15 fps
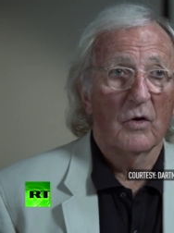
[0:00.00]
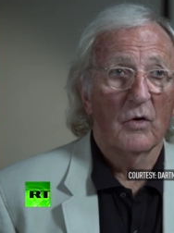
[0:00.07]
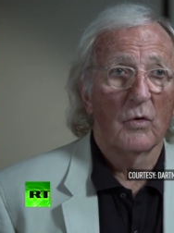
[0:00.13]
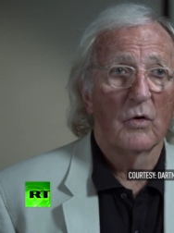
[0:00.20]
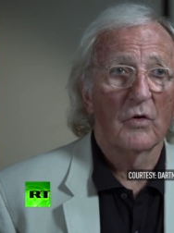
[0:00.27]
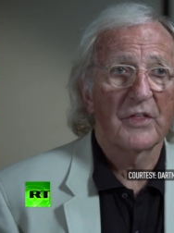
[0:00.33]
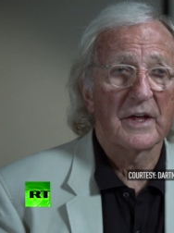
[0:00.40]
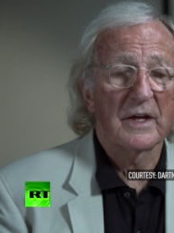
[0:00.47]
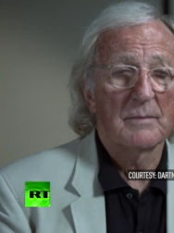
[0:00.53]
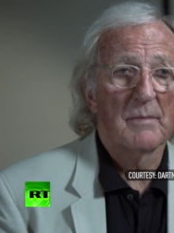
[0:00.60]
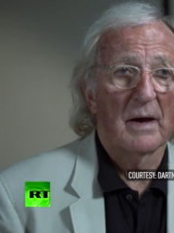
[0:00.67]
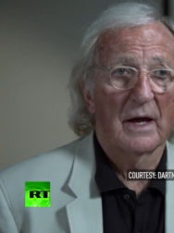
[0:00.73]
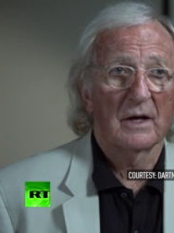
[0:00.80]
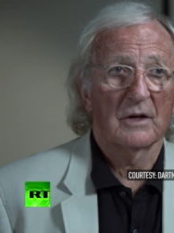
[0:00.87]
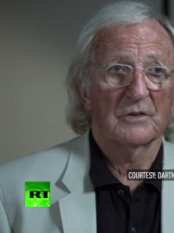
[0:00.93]
All the
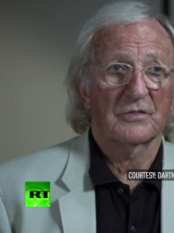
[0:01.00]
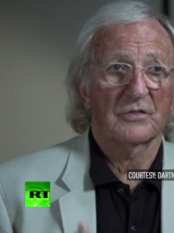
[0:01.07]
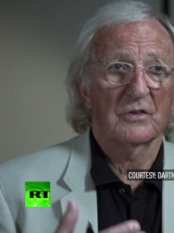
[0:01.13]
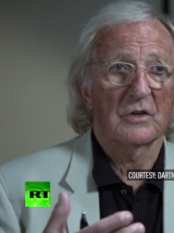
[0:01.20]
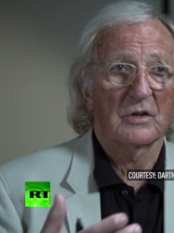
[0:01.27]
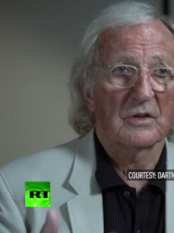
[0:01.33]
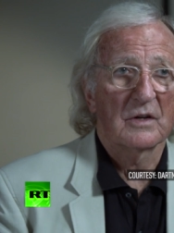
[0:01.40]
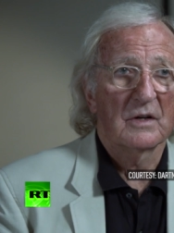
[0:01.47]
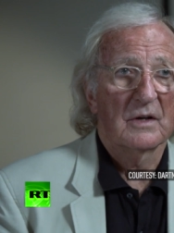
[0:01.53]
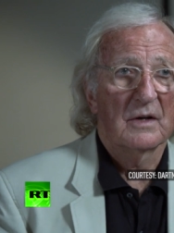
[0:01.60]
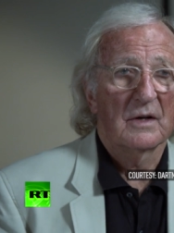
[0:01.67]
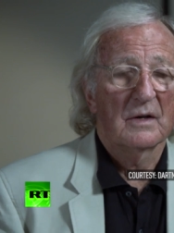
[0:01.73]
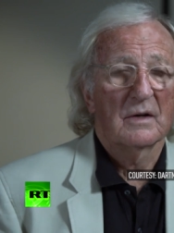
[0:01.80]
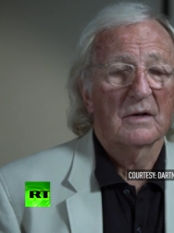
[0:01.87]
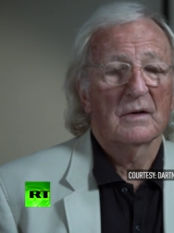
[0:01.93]
emails that
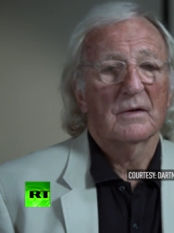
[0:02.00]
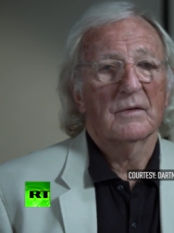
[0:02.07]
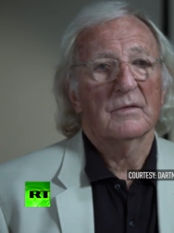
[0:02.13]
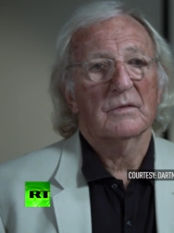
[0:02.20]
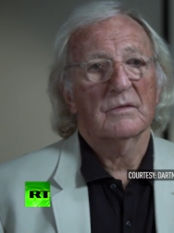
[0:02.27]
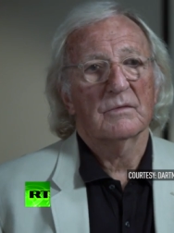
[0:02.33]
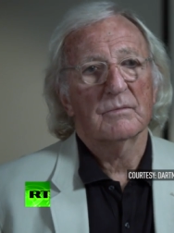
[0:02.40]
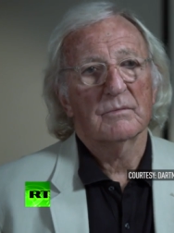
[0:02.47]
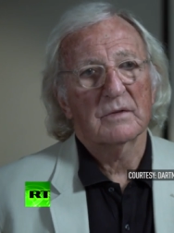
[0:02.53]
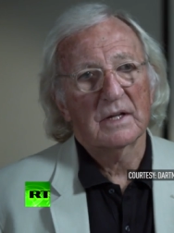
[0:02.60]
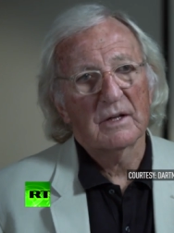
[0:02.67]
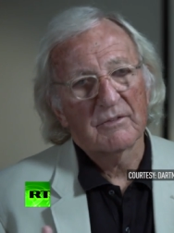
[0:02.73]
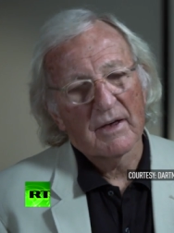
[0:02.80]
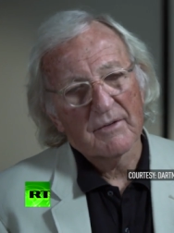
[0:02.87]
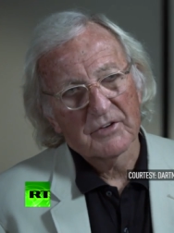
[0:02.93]

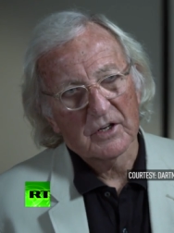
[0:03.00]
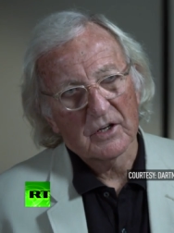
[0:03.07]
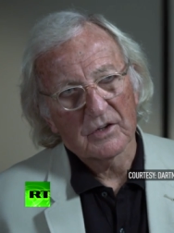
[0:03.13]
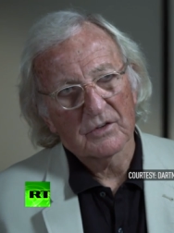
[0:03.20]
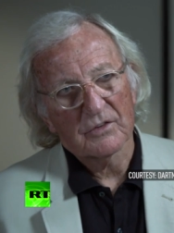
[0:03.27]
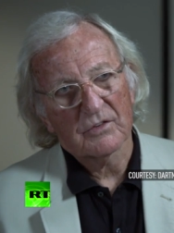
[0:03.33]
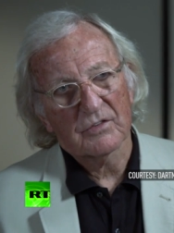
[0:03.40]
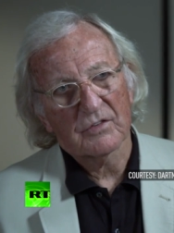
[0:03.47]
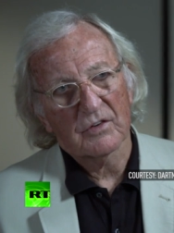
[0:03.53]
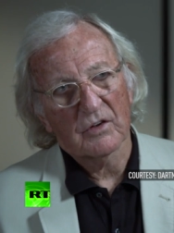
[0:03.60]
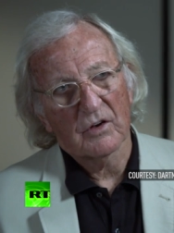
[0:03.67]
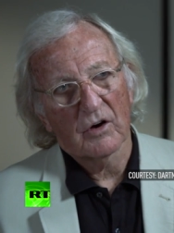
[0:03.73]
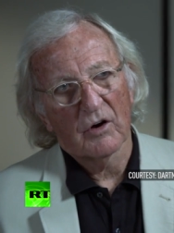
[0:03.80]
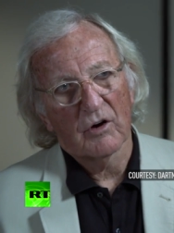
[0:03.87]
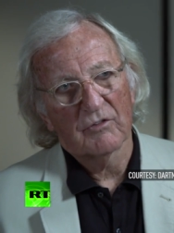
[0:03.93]
give evidence
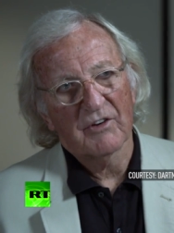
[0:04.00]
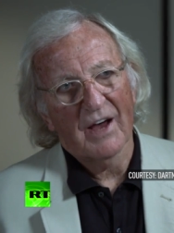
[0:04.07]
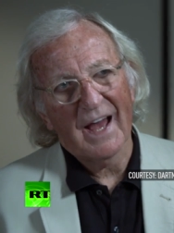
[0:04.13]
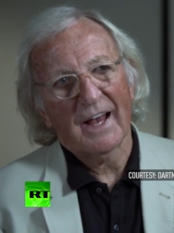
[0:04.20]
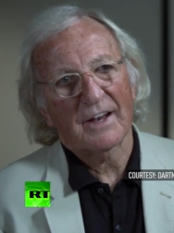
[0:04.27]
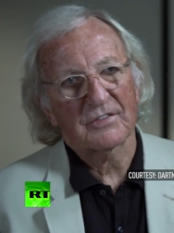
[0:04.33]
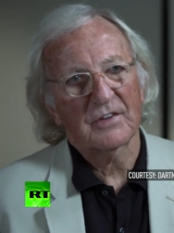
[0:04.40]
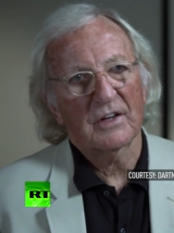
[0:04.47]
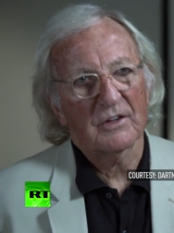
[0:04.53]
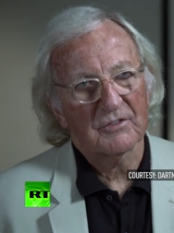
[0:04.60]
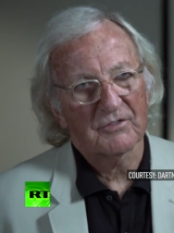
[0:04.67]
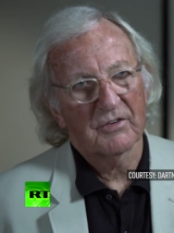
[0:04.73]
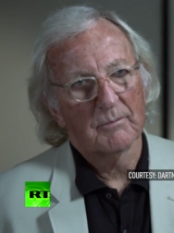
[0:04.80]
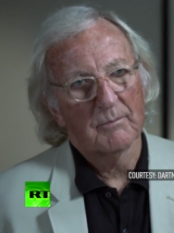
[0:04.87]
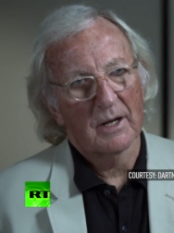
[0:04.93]
of access
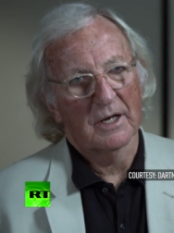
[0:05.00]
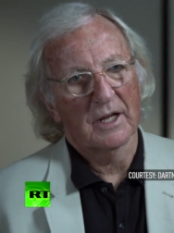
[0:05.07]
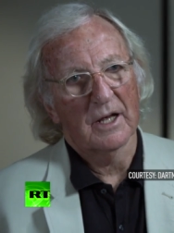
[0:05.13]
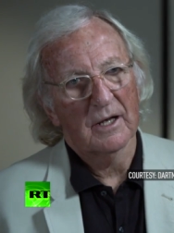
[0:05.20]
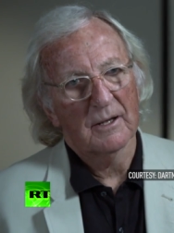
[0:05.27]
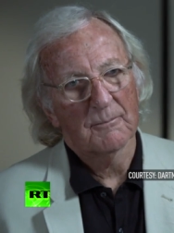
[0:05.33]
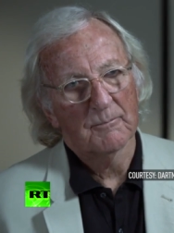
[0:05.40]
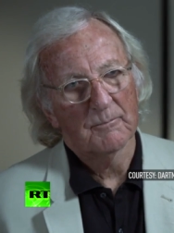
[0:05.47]
for money